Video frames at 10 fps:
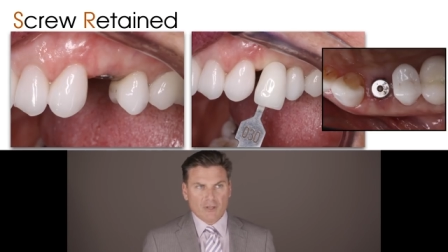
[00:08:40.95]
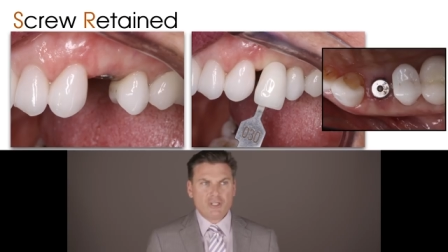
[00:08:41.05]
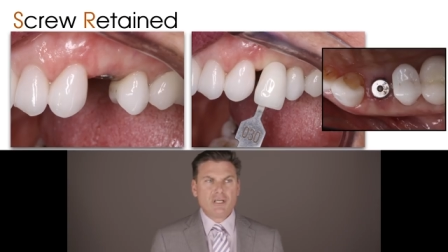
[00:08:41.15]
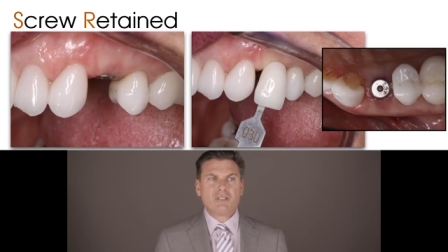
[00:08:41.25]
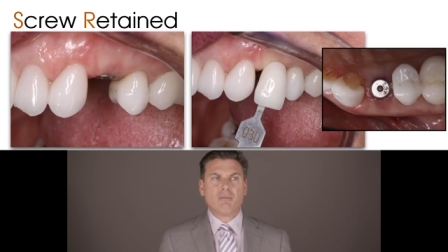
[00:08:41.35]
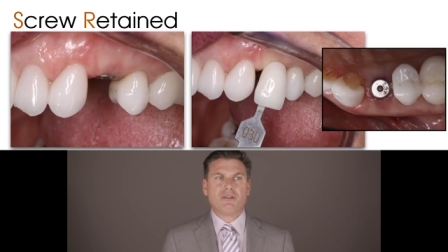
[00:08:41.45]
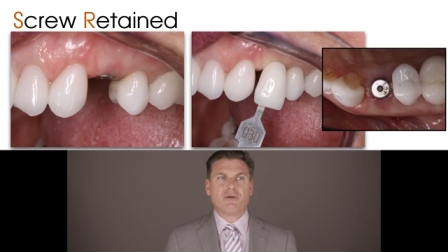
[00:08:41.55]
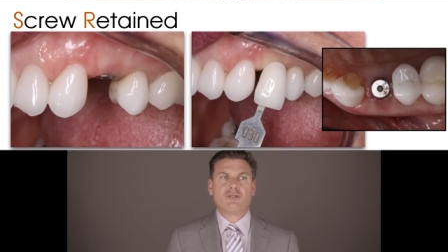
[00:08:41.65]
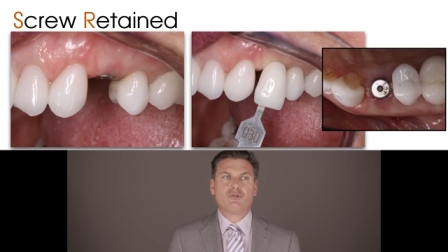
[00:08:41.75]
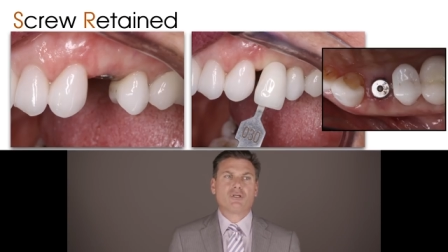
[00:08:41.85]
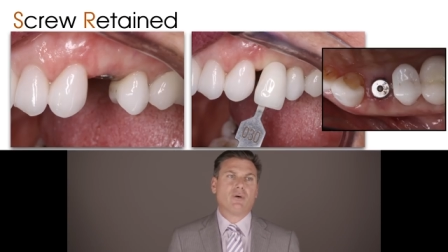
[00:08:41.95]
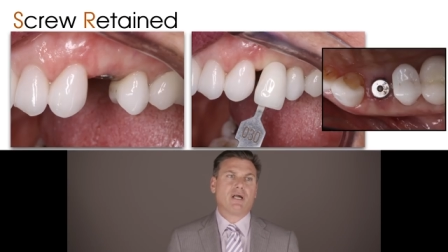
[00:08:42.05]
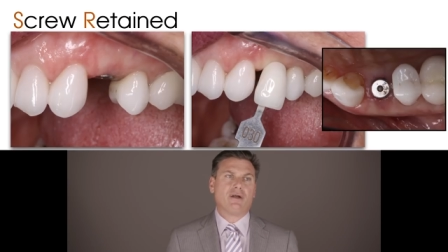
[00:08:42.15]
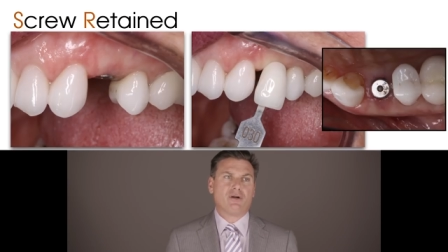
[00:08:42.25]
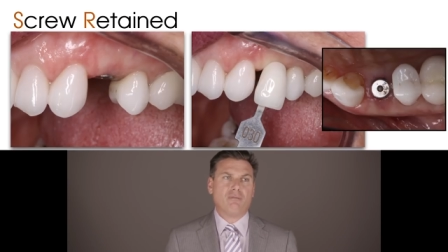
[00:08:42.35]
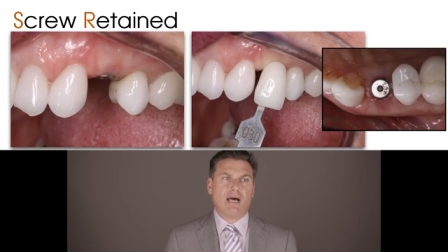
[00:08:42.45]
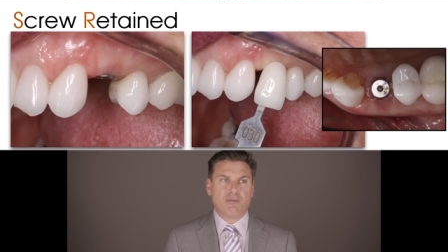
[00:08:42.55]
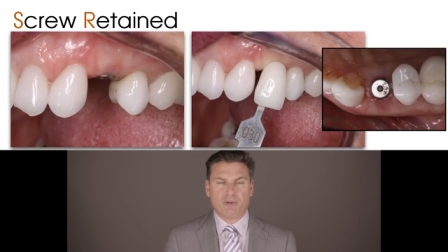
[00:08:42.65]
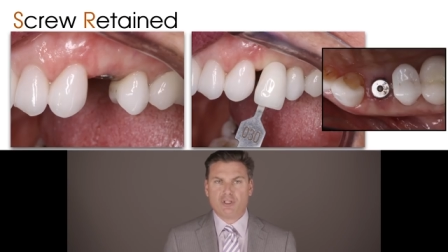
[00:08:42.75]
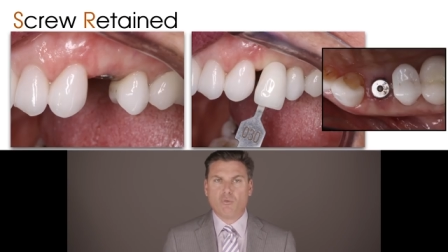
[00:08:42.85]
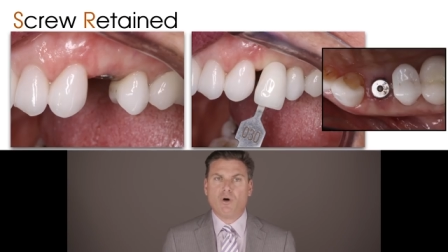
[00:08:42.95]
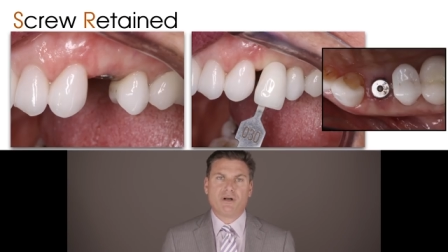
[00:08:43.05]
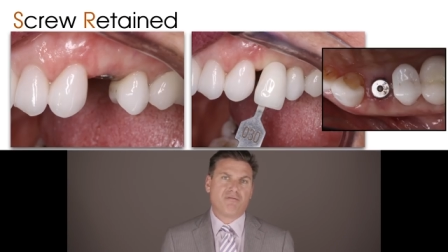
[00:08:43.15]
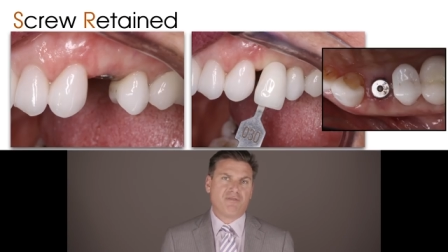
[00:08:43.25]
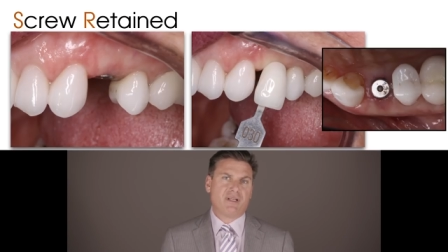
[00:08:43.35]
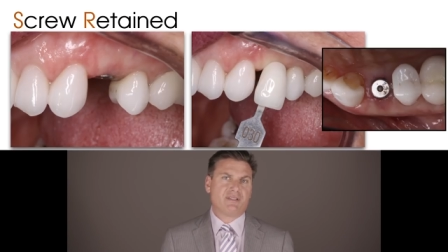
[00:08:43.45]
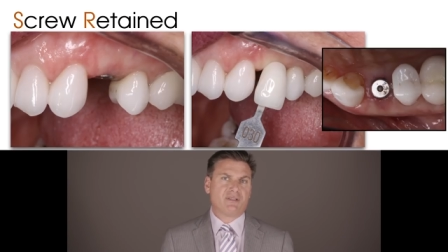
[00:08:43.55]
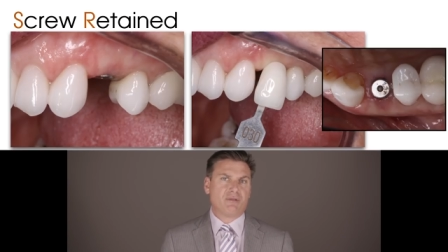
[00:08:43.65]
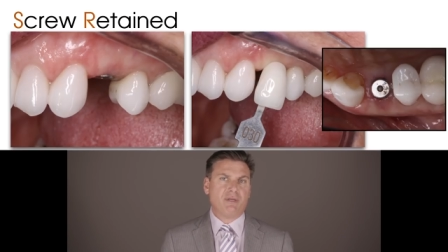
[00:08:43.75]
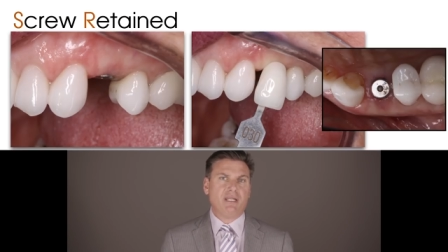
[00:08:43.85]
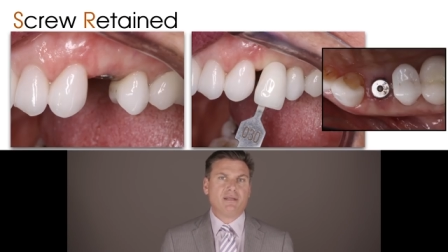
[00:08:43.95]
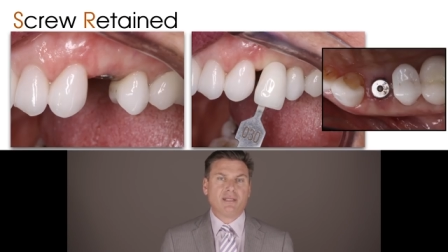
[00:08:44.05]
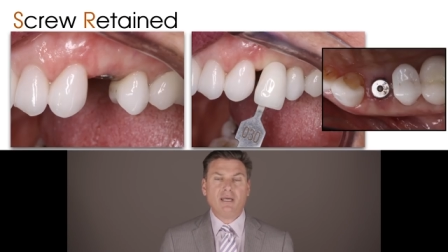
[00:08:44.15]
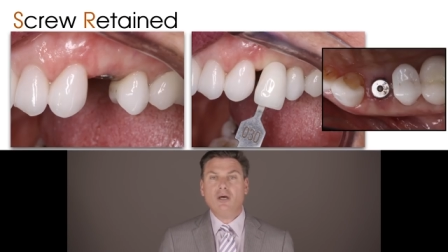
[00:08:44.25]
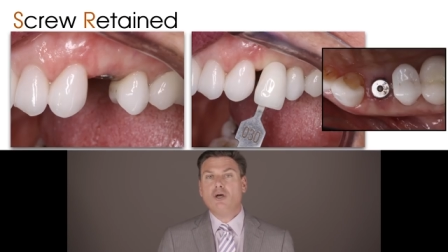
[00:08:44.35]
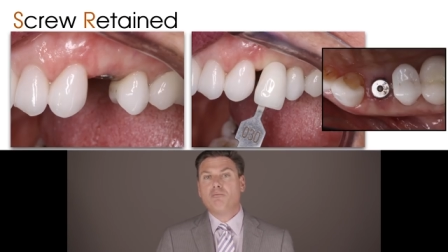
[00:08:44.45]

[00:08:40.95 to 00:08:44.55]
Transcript: She has some other issues going on in her mouth, but she wanted to fix this immediately